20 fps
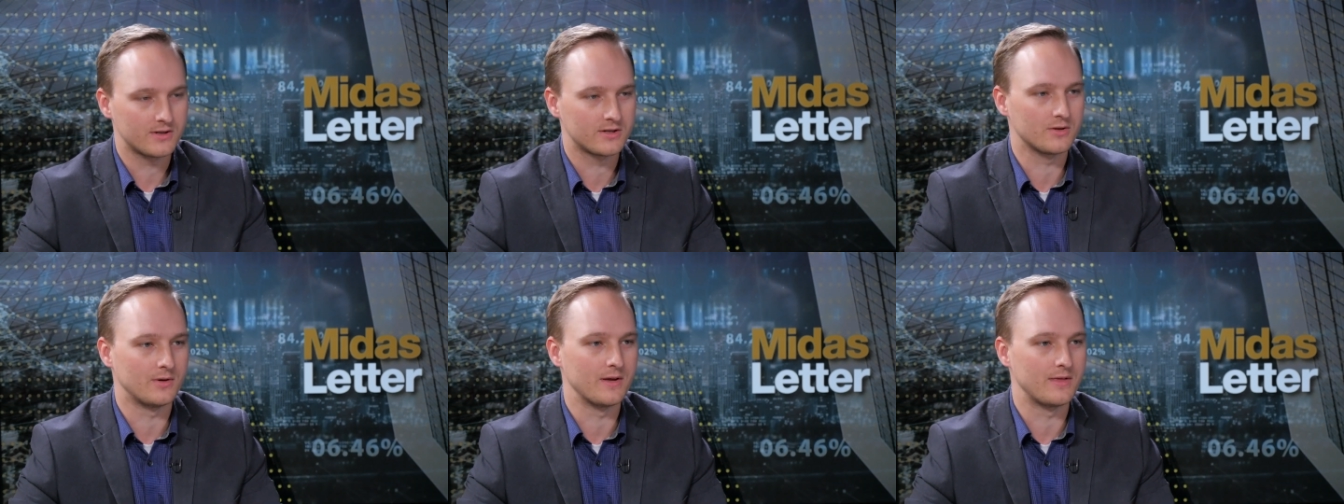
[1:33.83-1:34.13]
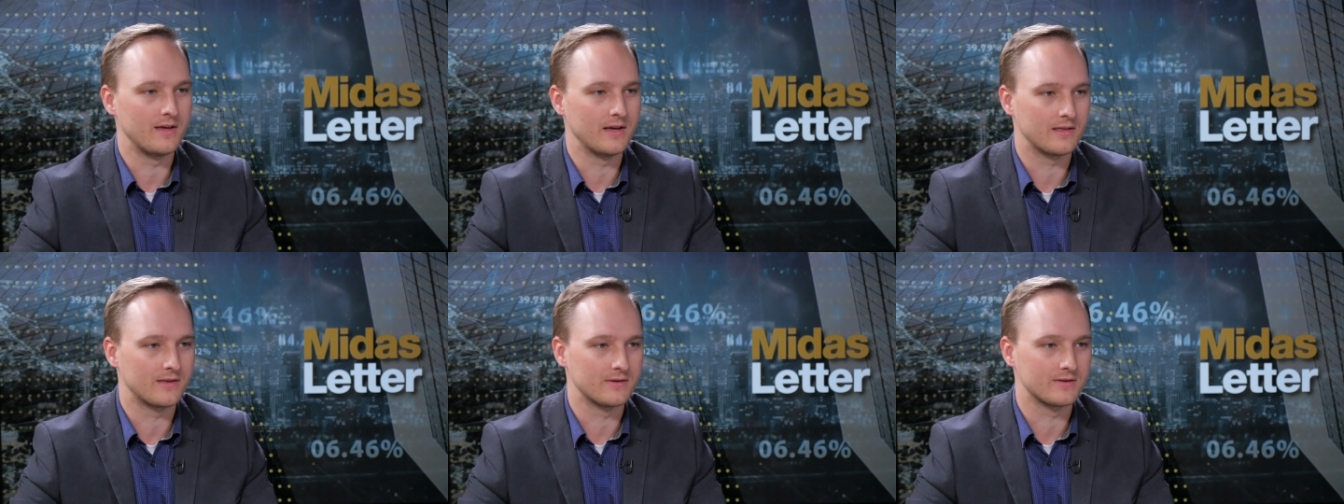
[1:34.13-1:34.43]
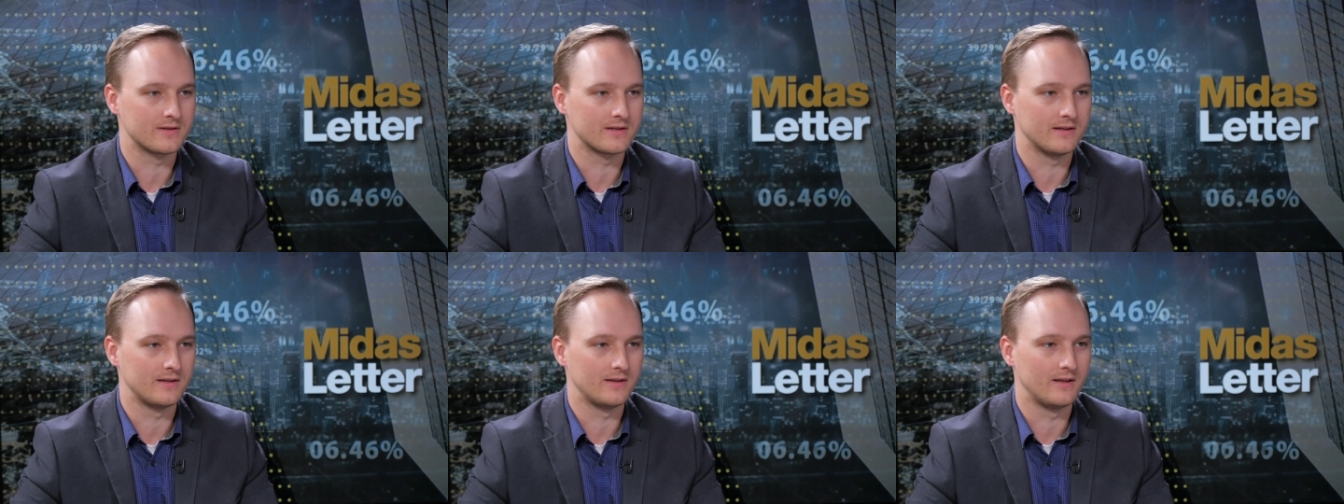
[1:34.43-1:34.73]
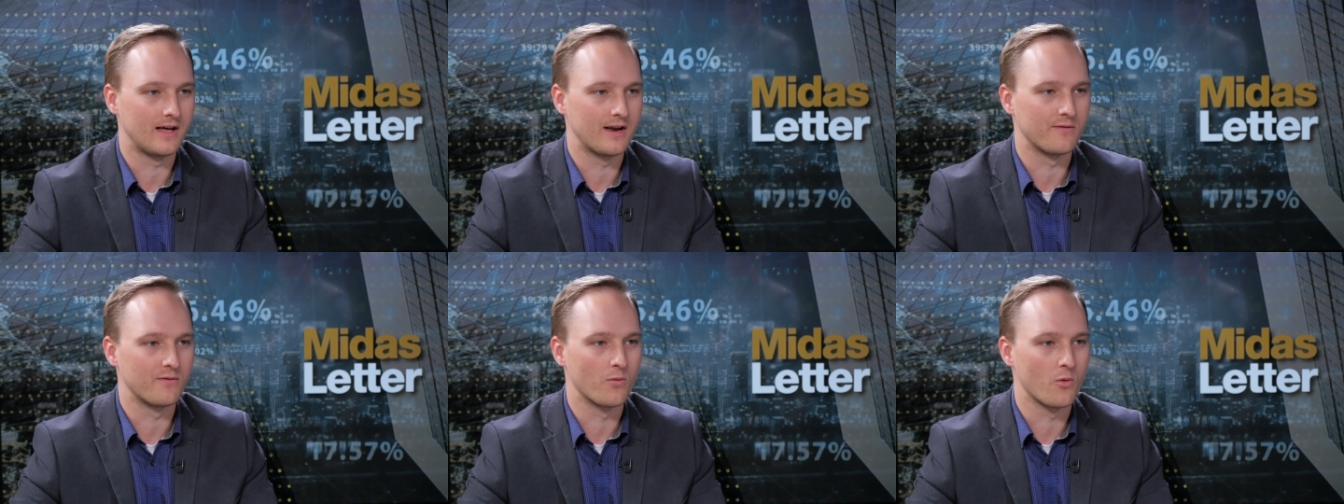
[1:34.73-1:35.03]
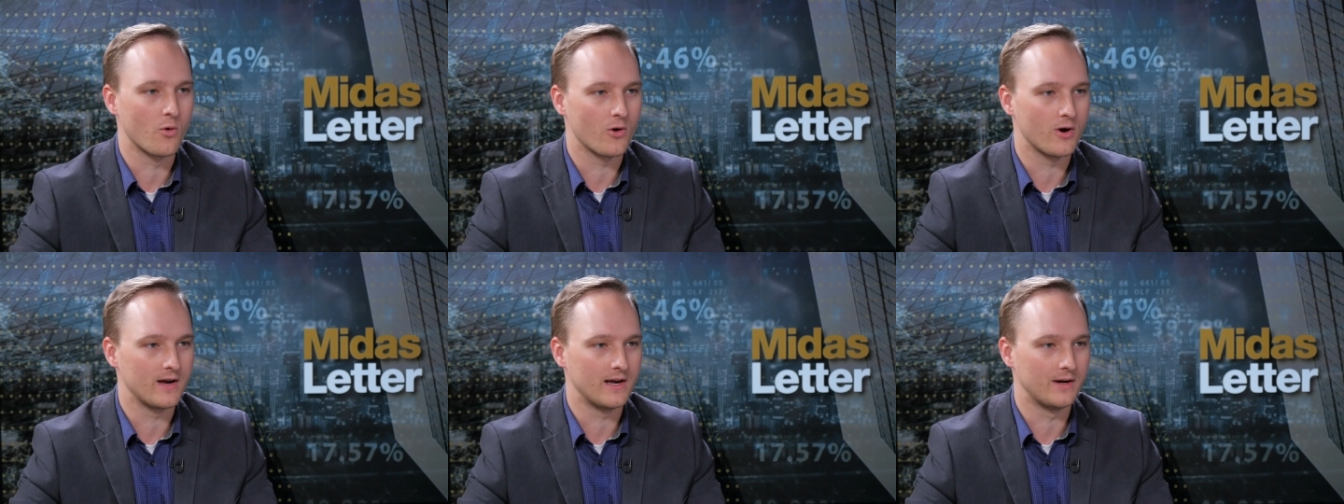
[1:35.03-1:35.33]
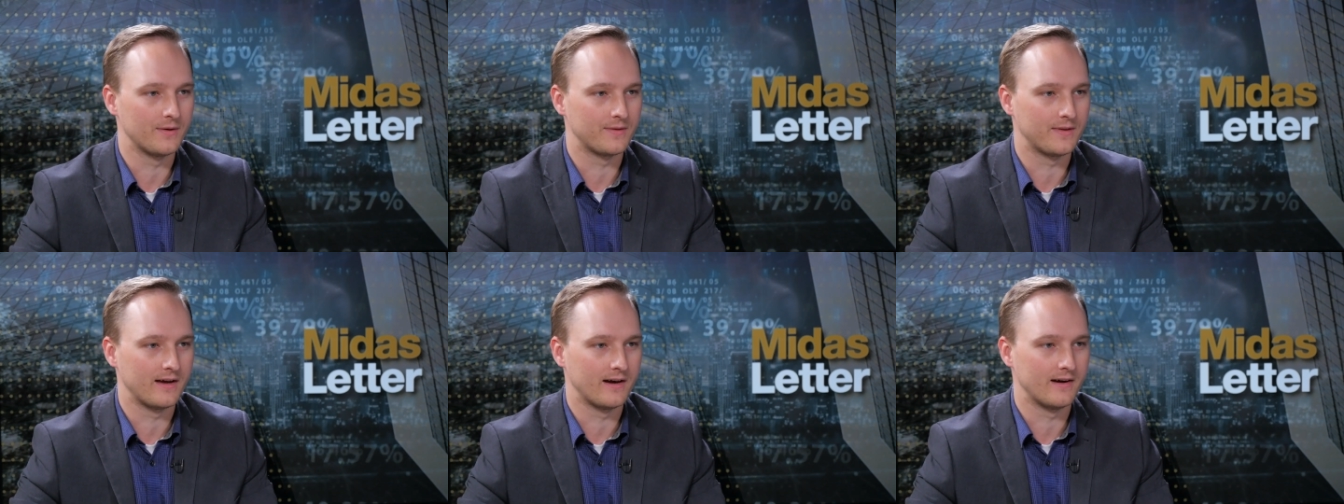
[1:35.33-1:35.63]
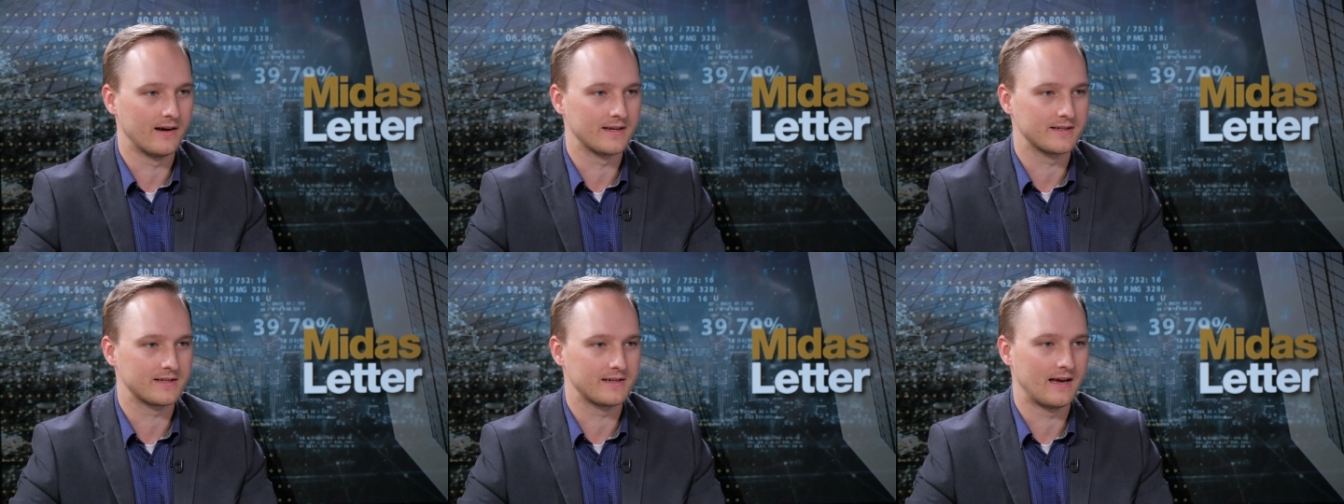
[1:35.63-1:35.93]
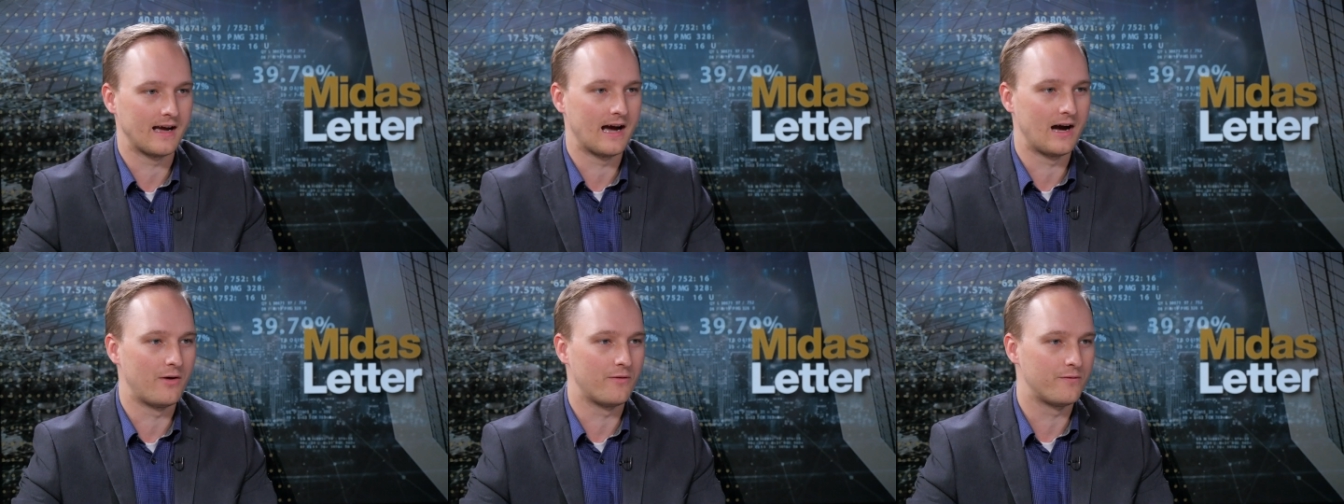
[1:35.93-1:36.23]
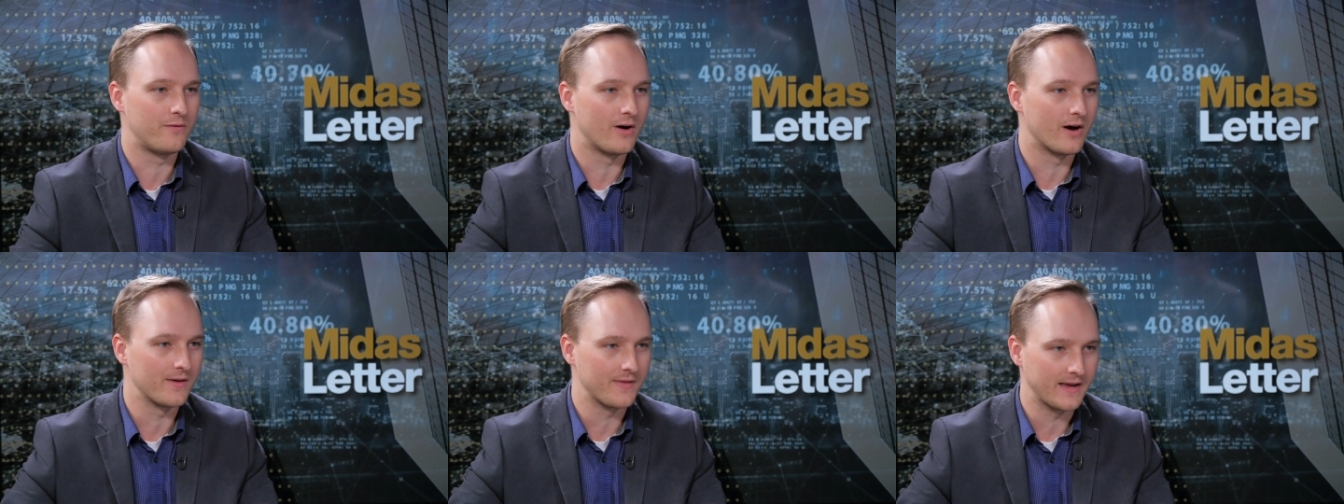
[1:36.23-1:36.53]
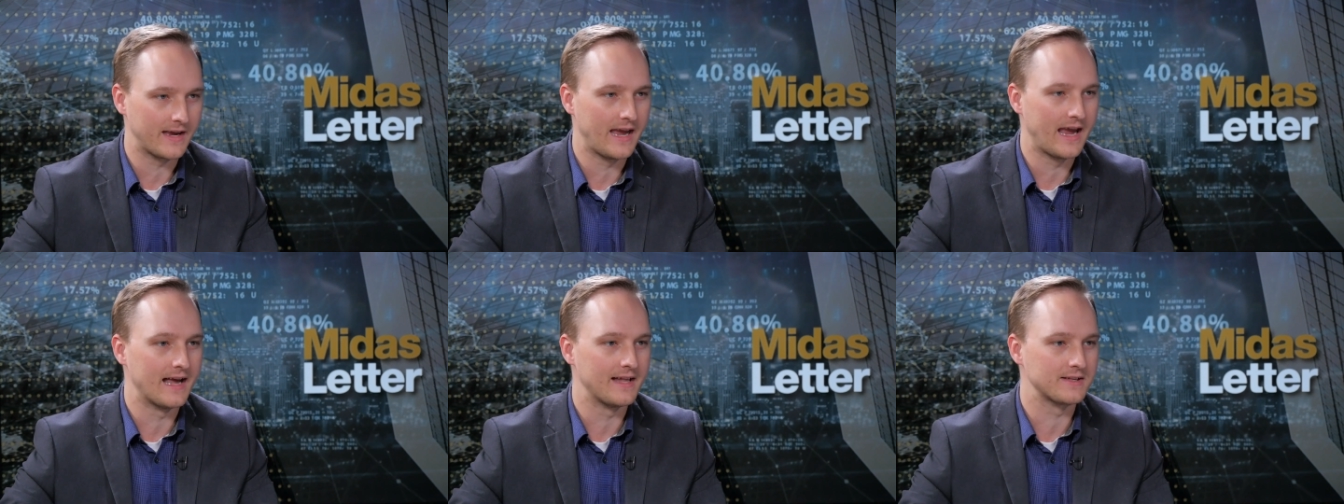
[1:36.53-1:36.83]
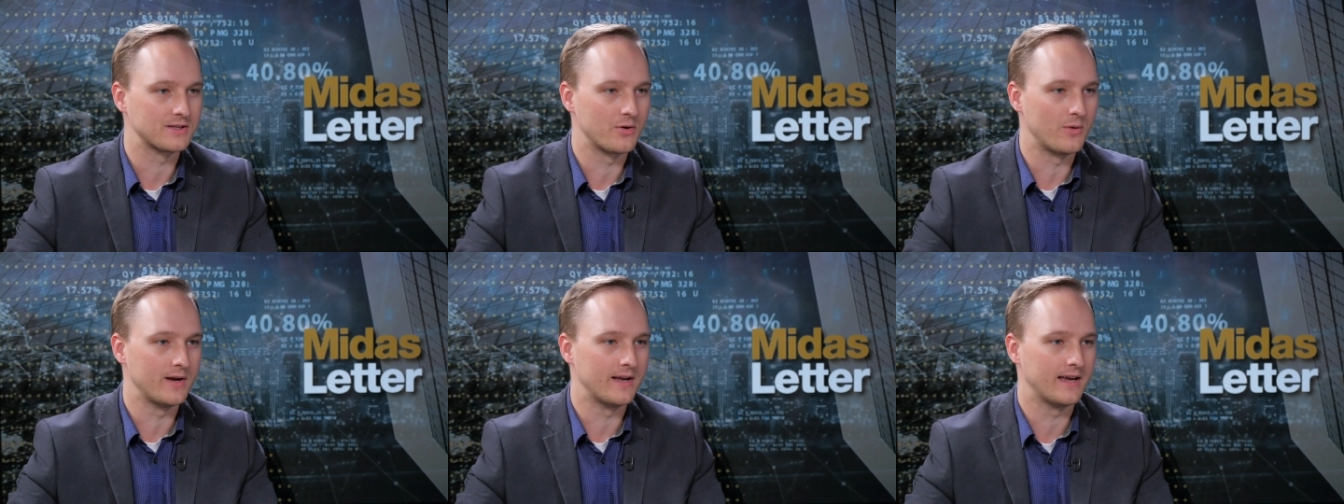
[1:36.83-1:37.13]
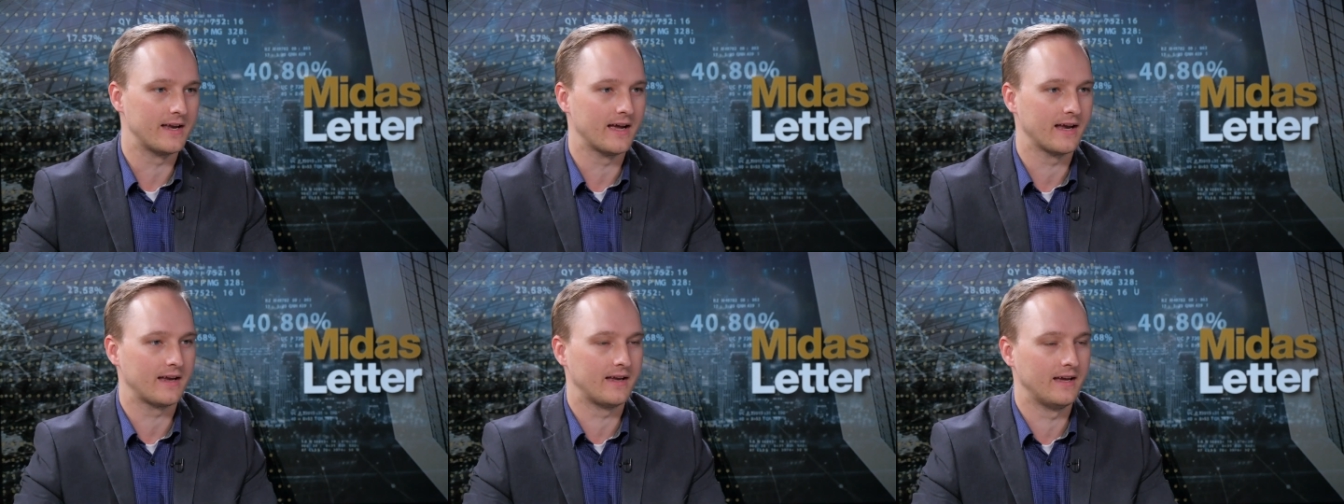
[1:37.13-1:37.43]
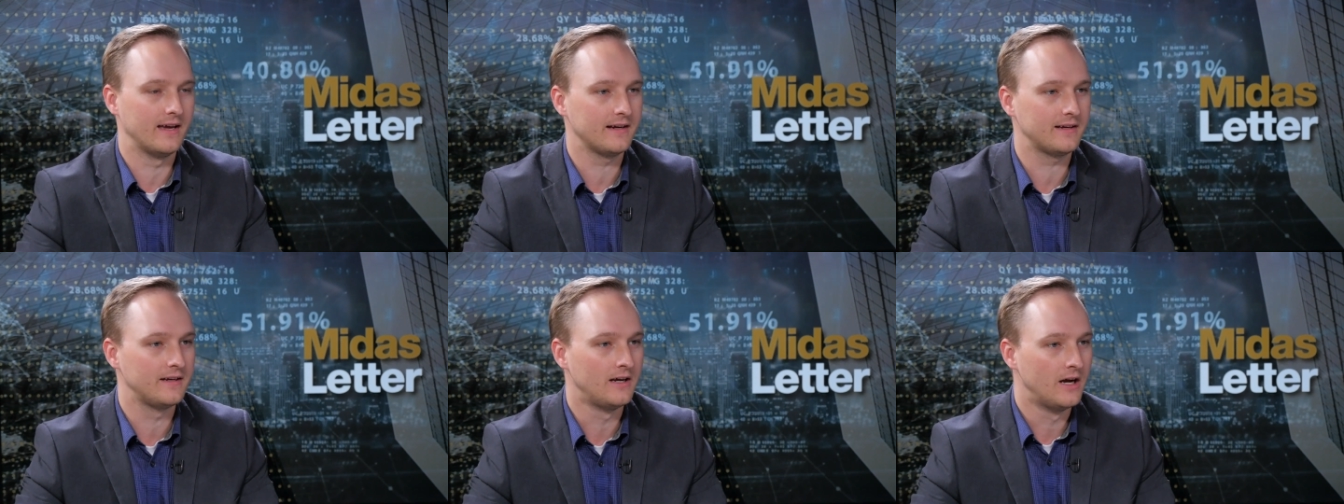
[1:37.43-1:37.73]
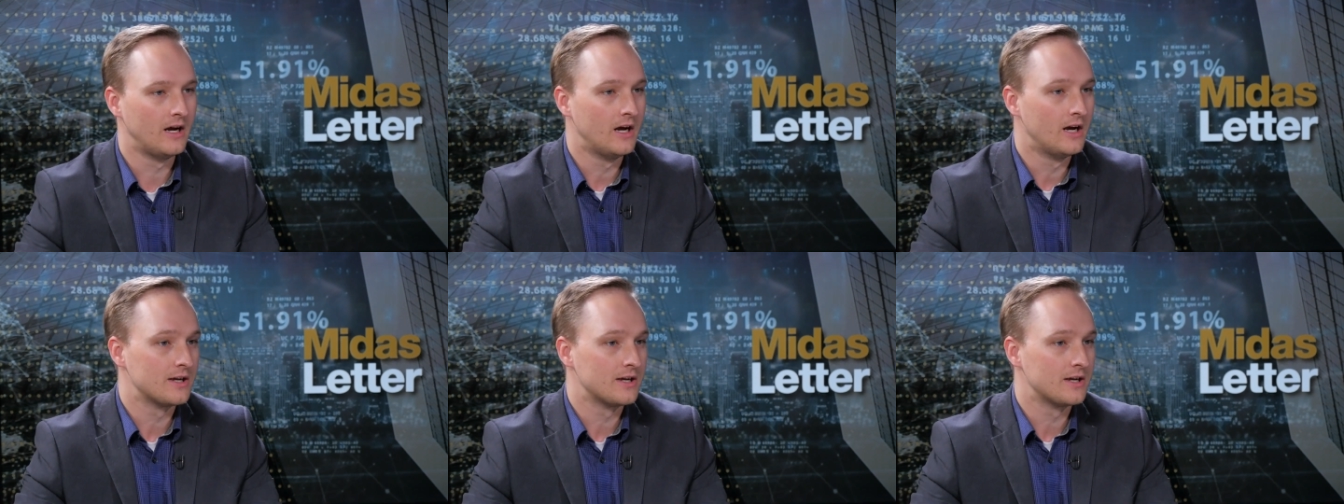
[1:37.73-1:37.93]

So I think there's a lot of worry out there as to how far the can's going to get kicked.